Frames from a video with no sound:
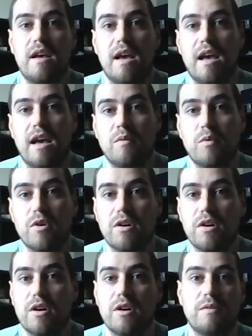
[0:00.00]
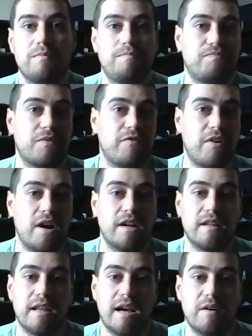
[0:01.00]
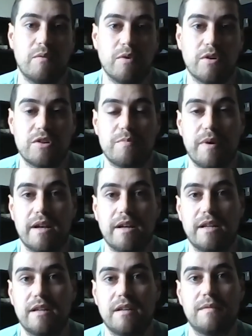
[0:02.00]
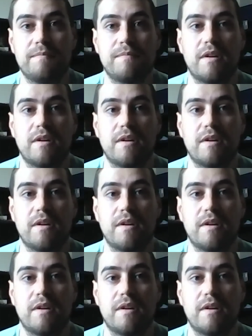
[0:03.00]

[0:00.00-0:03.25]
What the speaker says: And we're finding that we're spending